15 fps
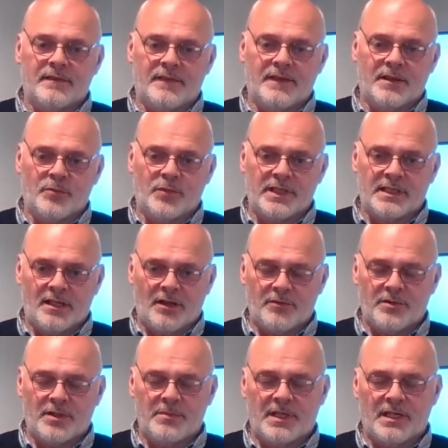Then we loan
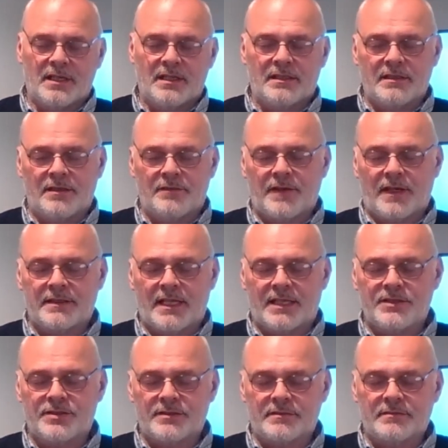them a, a
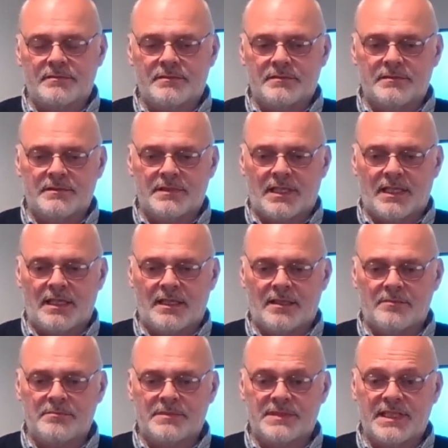foundation
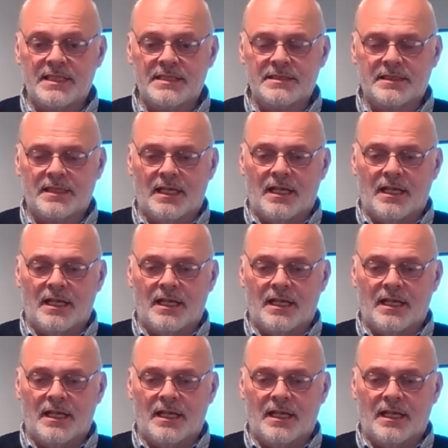um, disc.